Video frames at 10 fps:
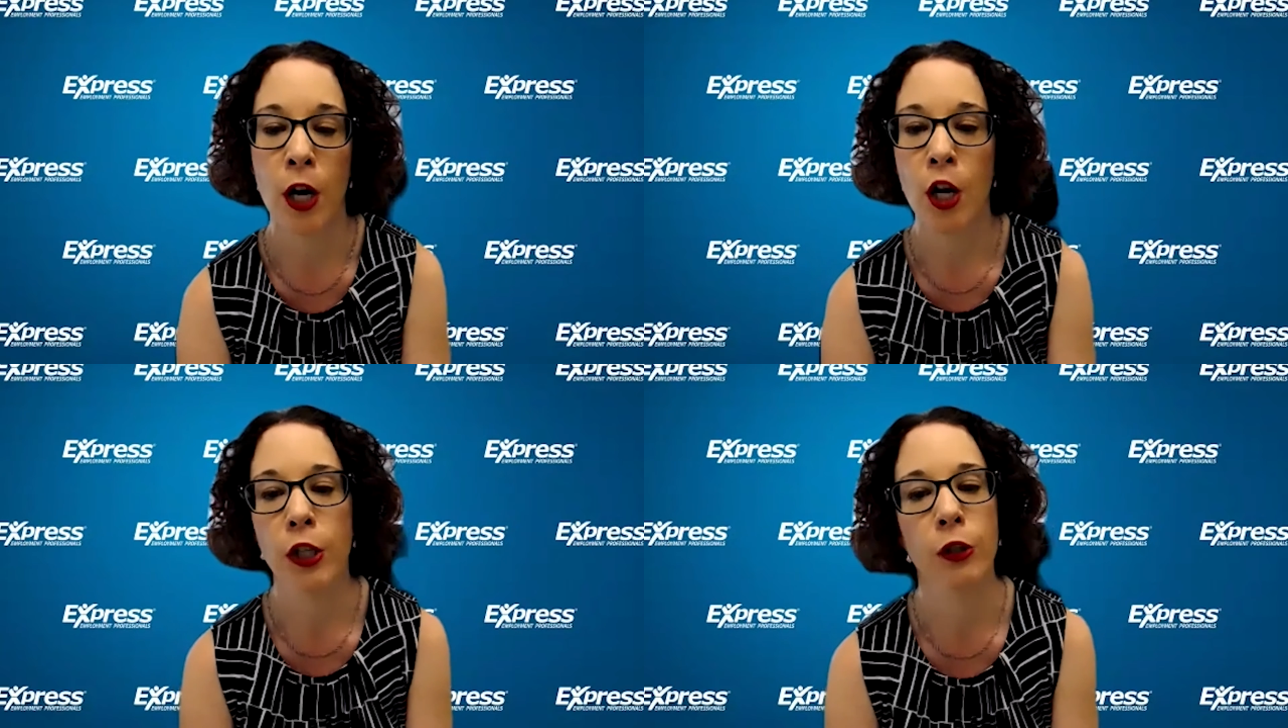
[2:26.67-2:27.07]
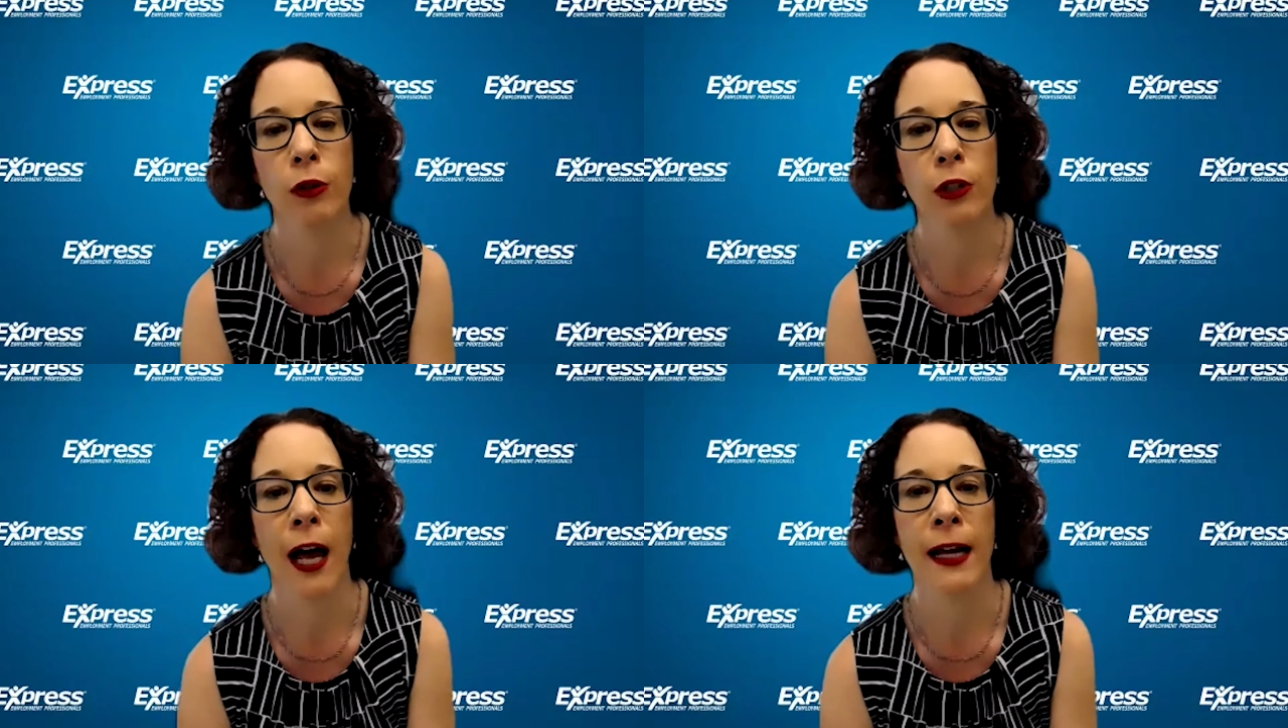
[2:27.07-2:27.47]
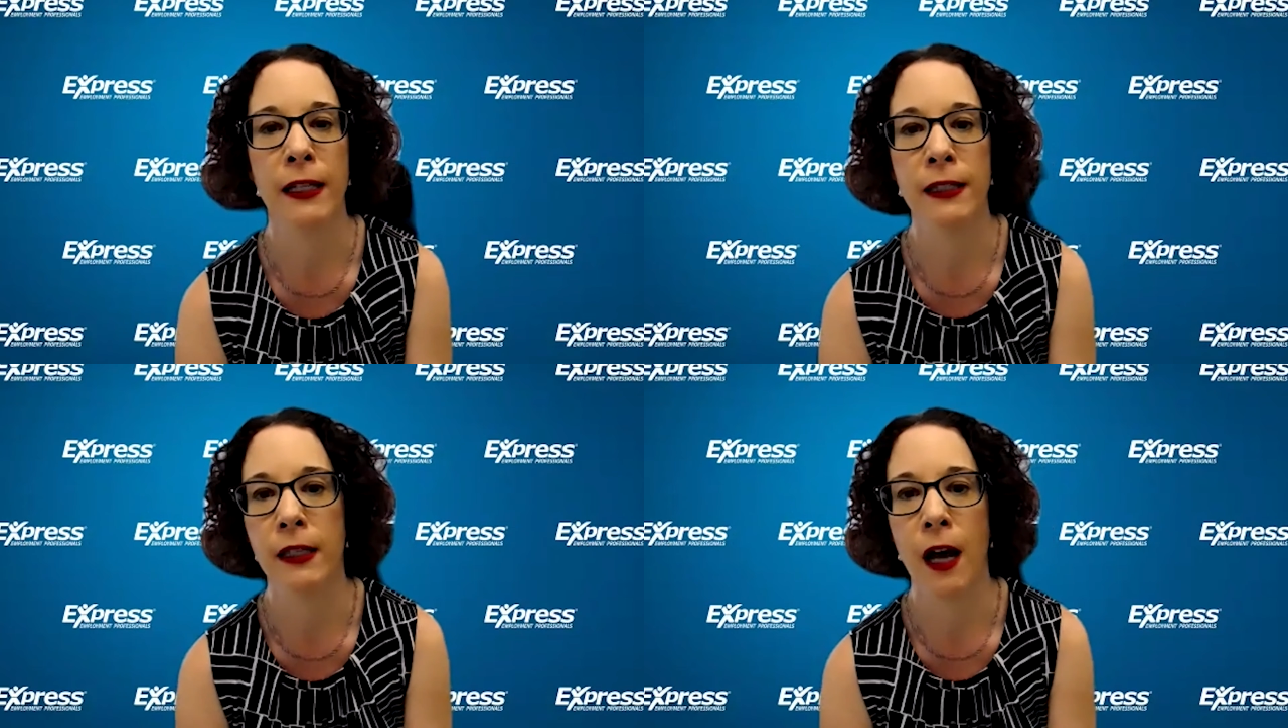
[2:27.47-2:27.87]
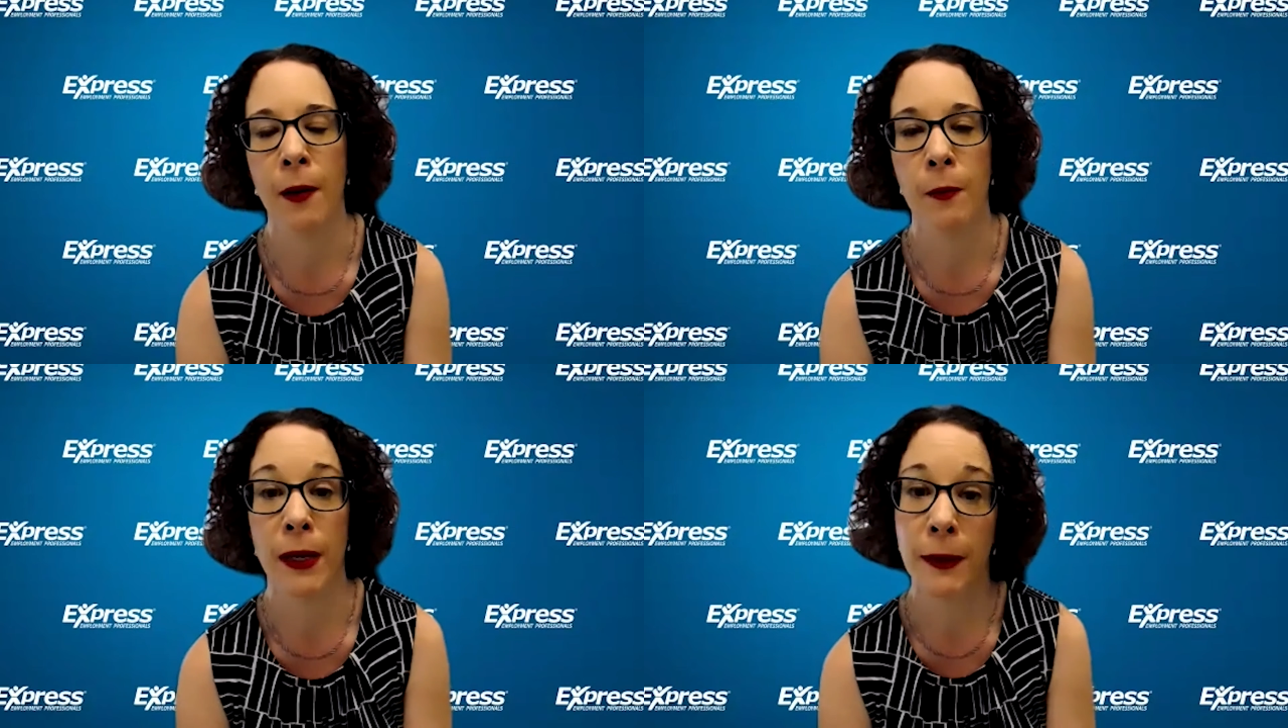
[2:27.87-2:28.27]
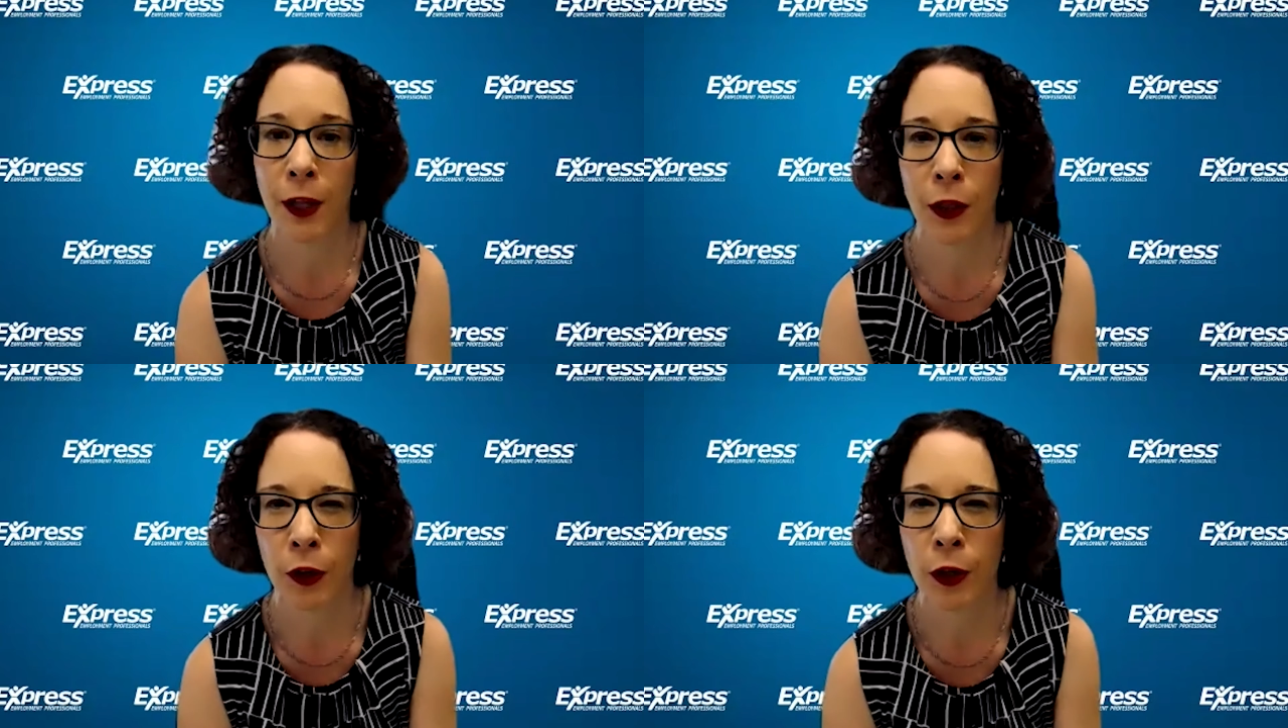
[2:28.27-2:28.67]
utilize maybe a
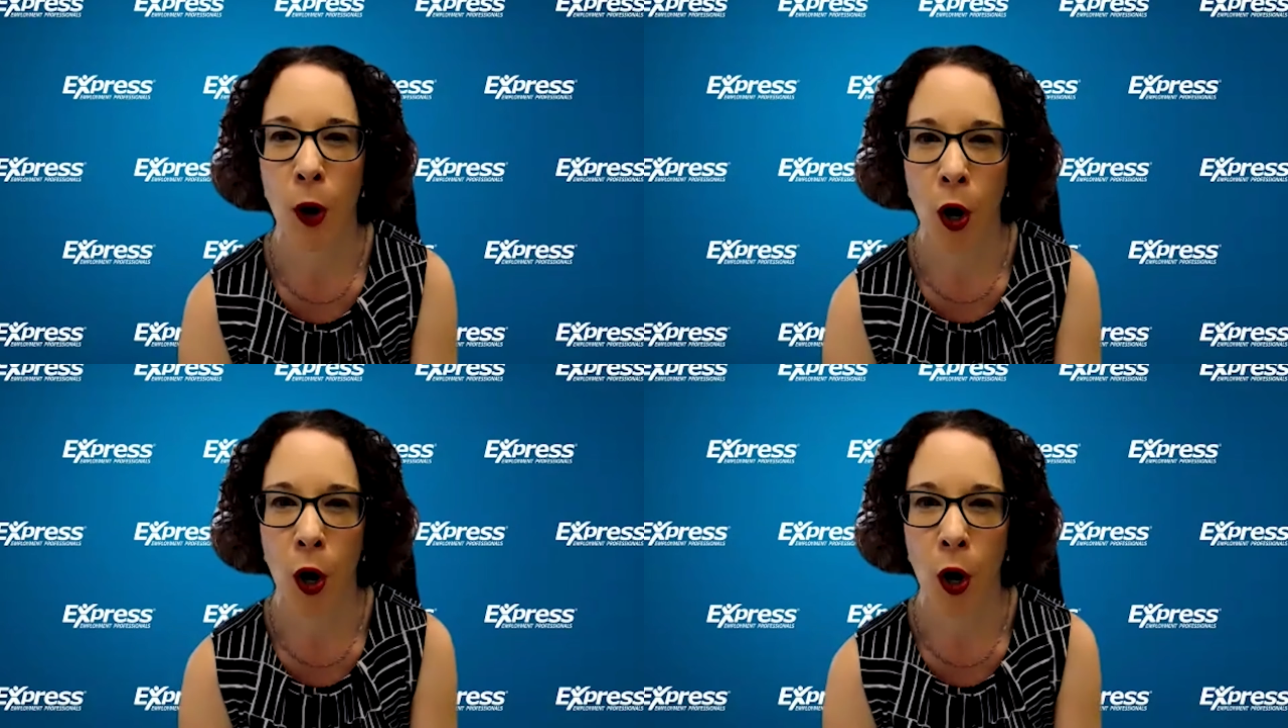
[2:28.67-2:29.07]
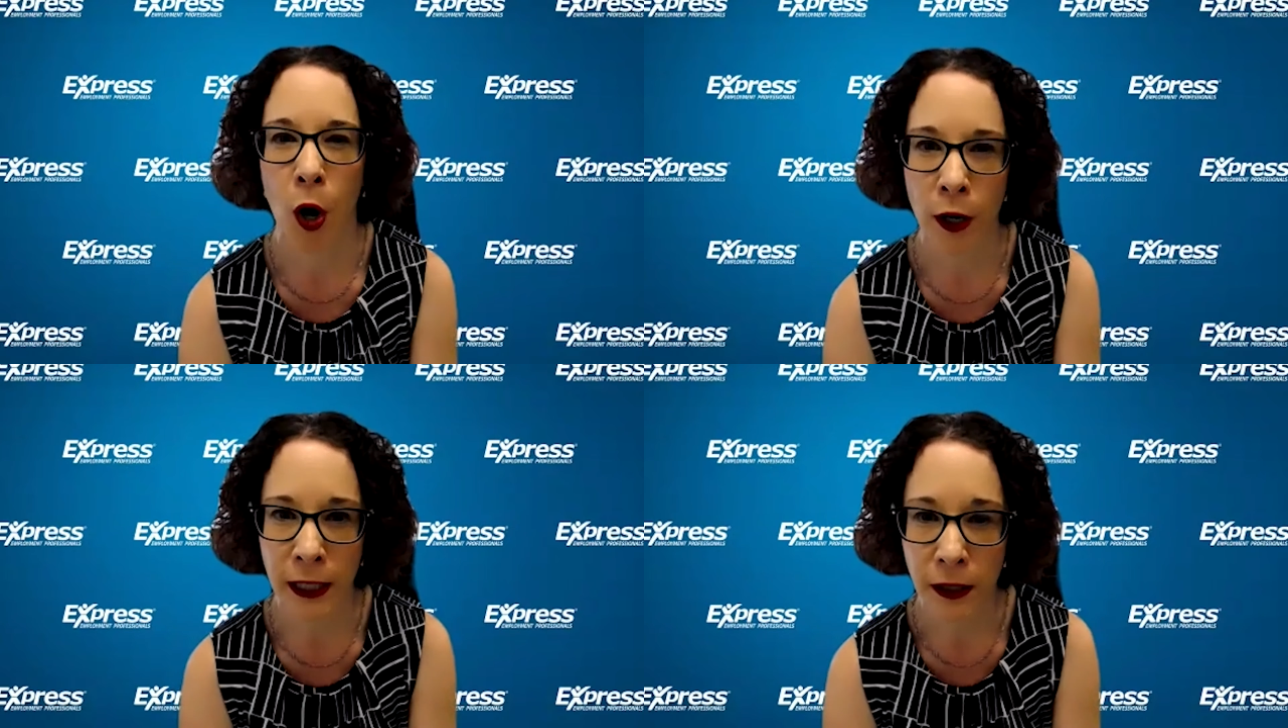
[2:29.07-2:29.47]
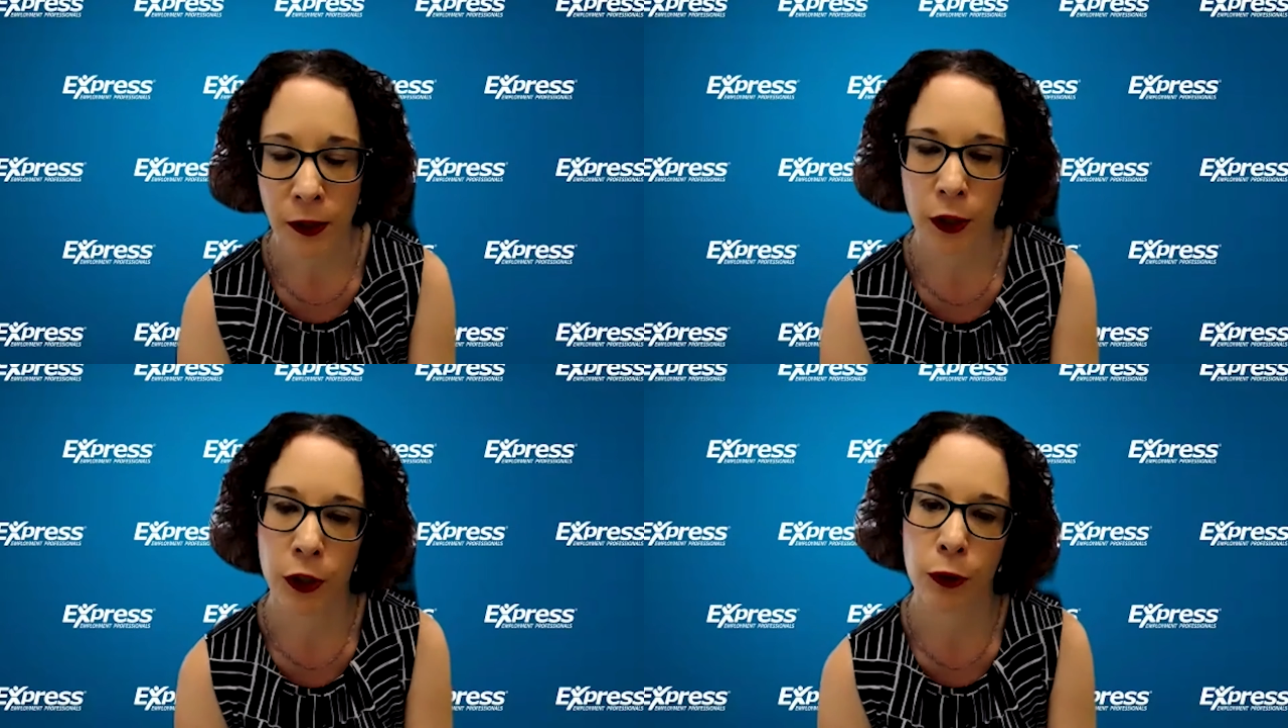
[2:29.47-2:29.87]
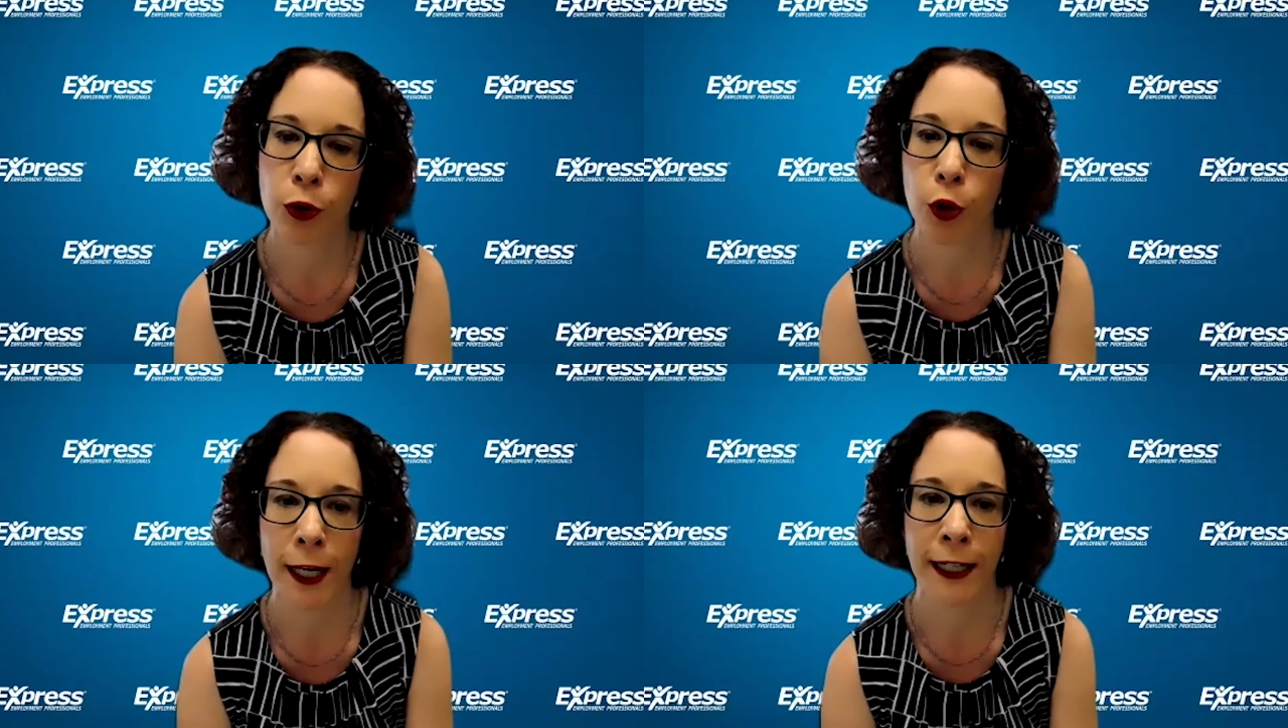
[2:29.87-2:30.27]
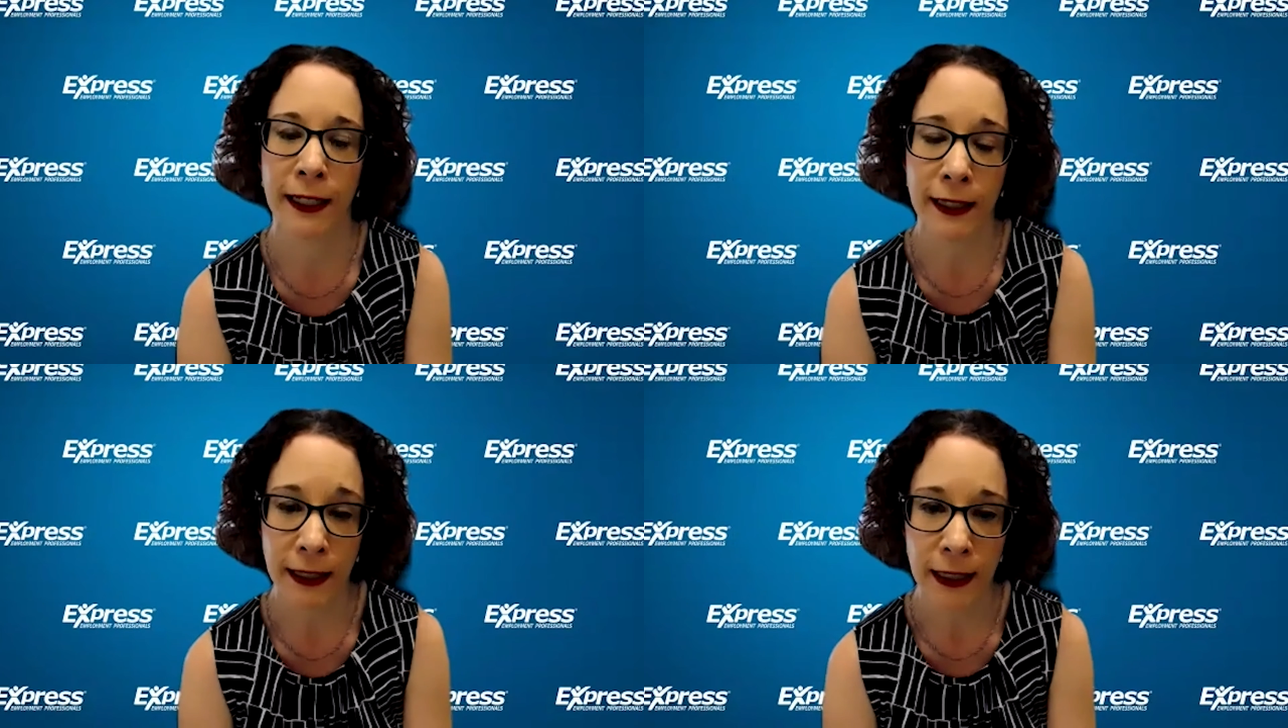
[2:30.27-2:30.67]
third party to do
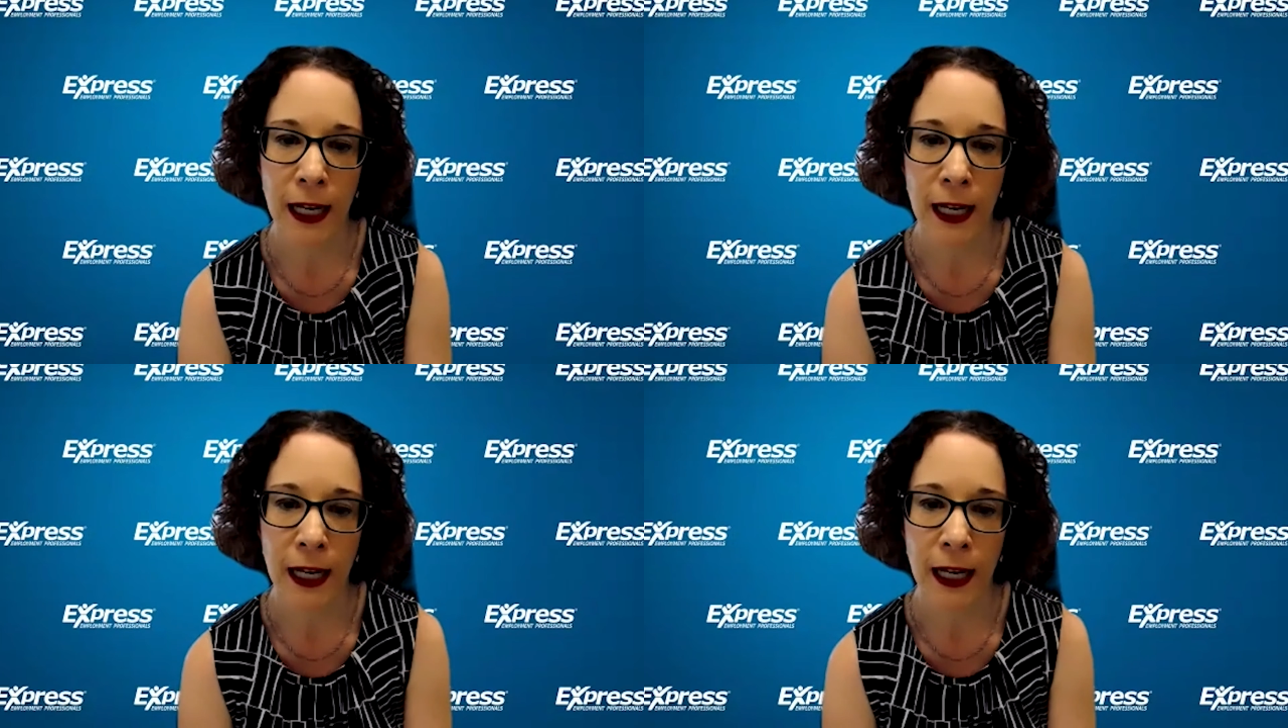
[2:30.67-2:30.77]
training.